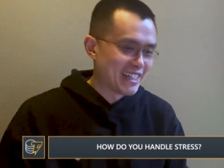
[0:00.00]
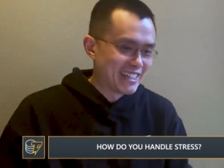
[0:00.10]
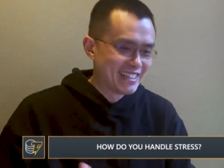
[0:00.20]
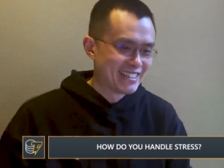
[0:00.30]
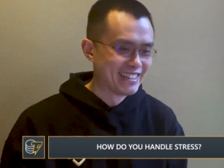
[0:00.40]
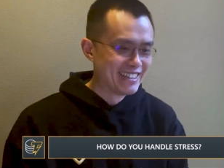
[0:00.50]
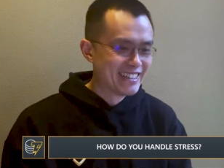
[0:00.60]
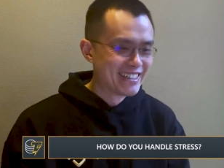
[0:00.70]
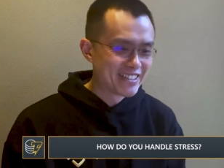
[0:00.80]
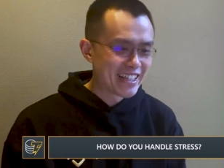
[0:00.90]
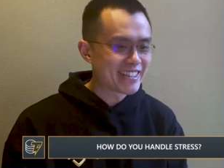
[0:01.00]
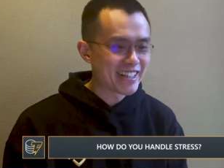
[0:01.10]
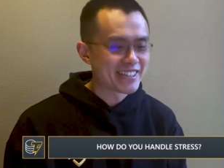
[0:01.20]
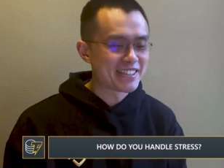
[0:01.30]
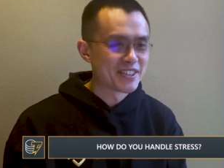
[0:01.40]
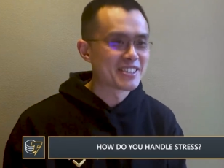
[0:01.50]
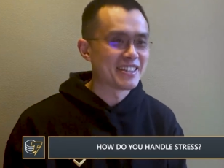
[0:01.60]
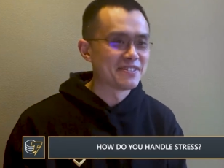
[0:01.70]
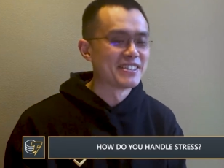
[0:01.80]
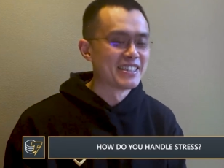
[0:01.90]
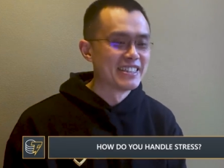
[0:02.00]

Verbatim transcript: yeah, so there's a lot of different stuff.